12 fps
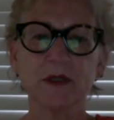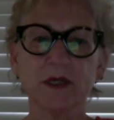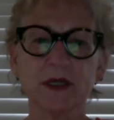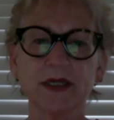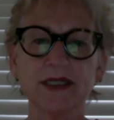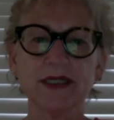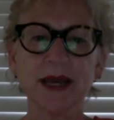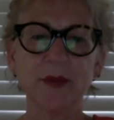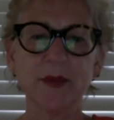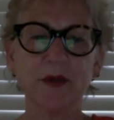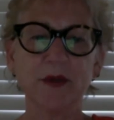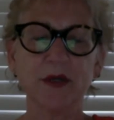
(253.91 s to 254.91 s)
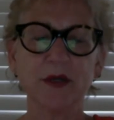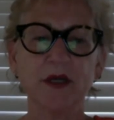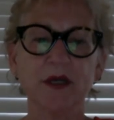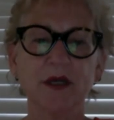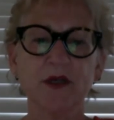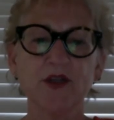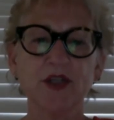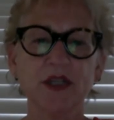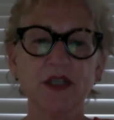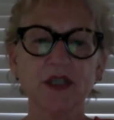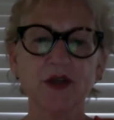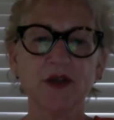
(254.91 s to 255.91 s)
example
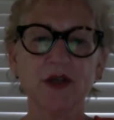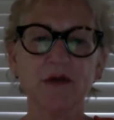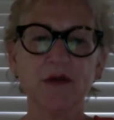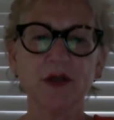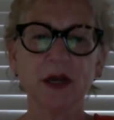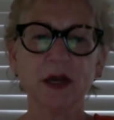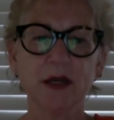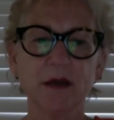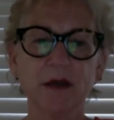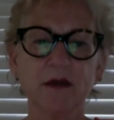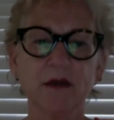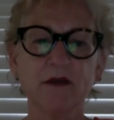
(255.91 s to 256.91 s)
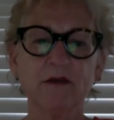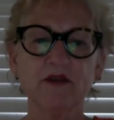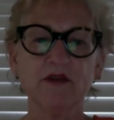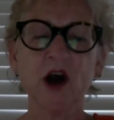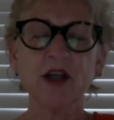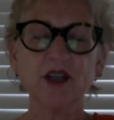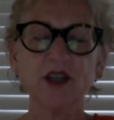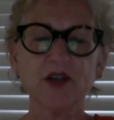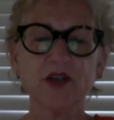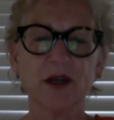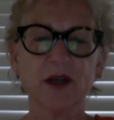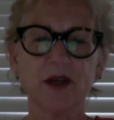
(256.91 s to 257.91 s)
just so that you can
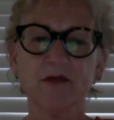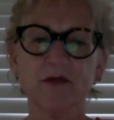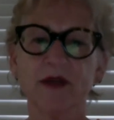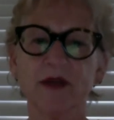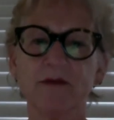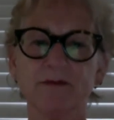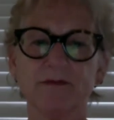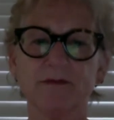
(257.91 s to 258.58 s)
concentrate on the rhythm.